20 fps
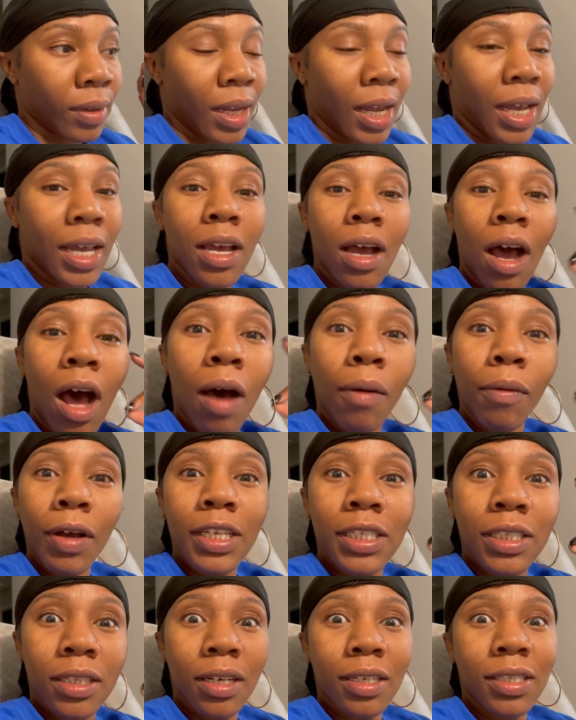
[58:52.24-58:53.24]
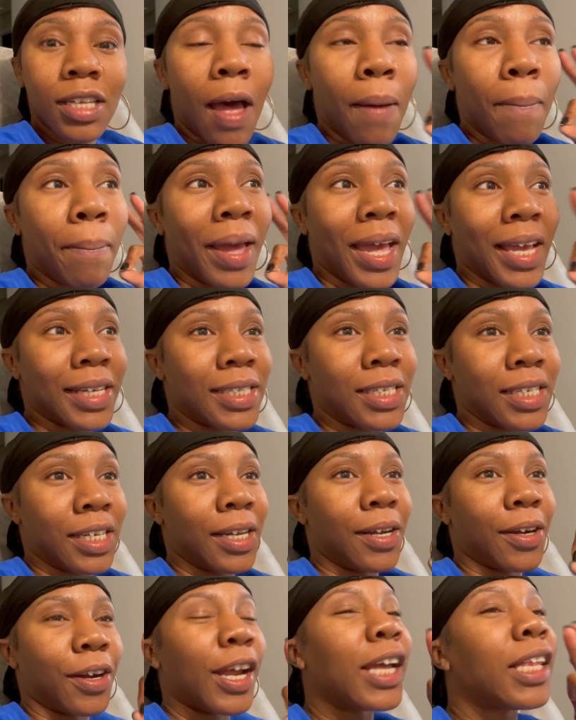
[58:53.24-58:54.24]
it always looks a mess in
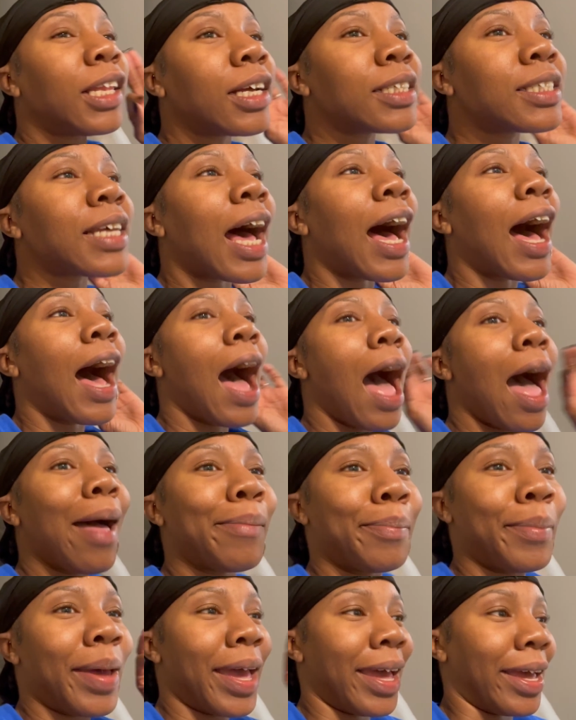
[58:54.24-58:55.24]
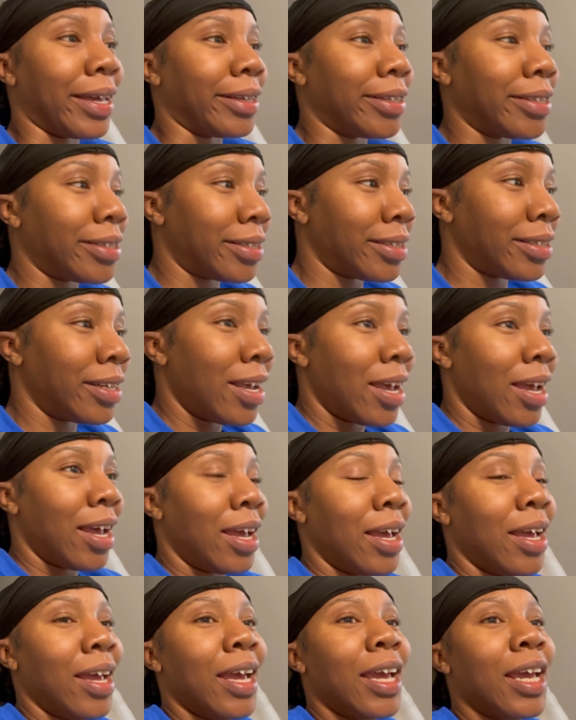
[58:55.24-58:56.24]
here. It looks a hot mess.
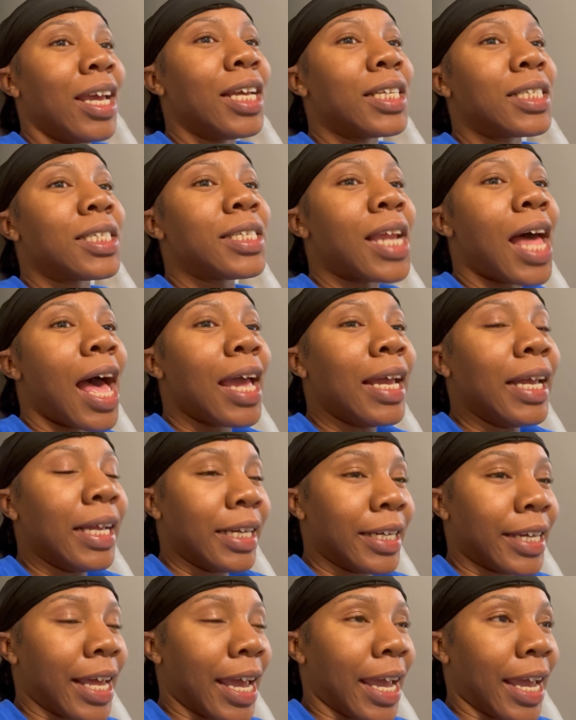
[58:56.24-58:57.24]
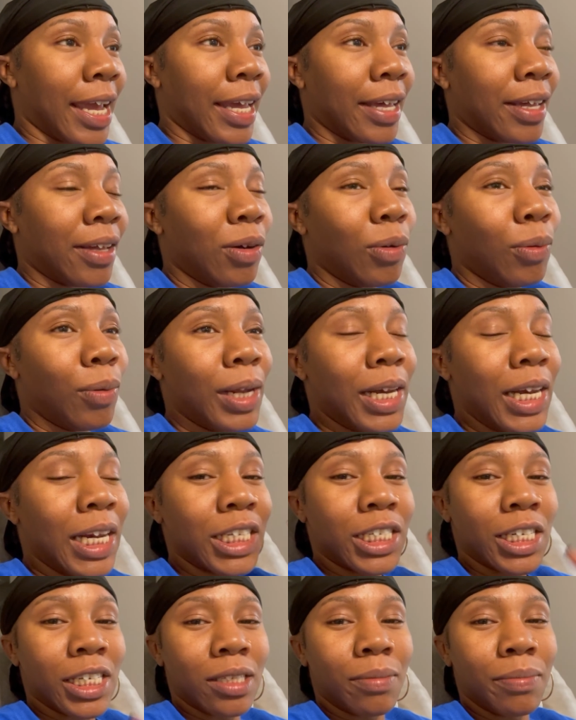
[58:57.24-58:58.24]
It's night and day when
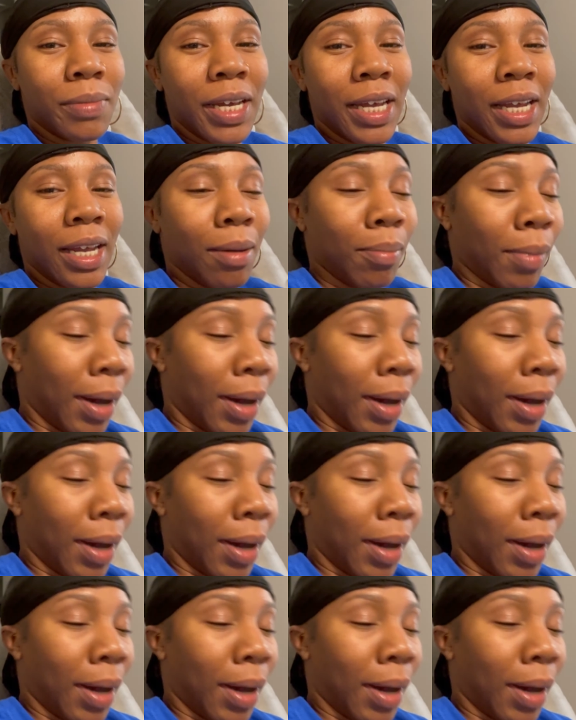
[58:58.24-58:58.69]
it's just me and